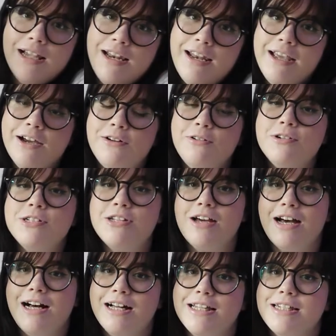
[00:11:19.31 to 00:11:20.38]
Leah also
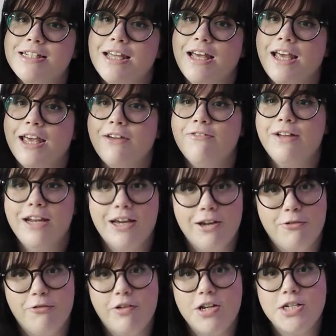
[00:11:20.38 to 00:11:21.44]
has a really
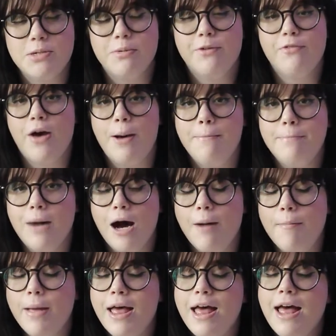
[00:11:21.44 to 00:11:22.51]
good friendship with her
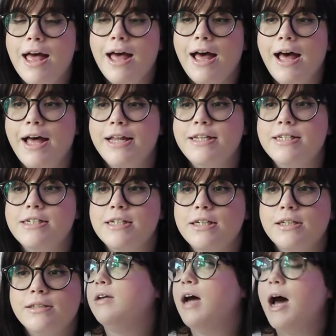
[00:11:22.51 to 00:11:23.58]
mum, and
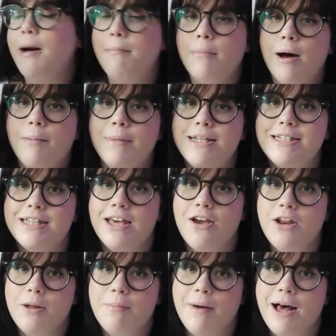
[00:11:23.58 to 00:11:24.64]
her mum is the
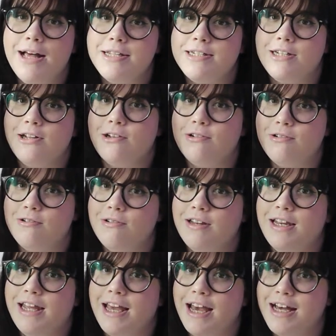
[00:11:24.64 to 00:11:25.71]
only person who
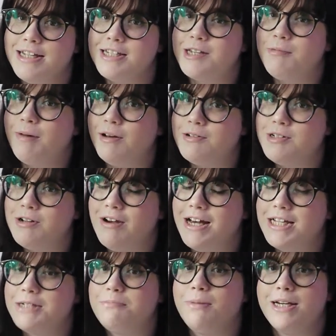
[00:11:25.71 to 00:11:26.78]
Leah has come out to
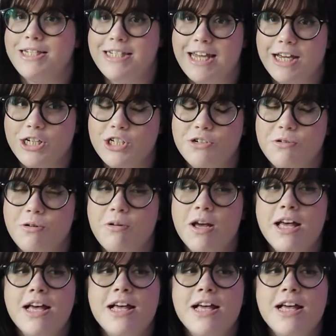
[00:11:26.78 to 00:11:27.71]
as bisexual.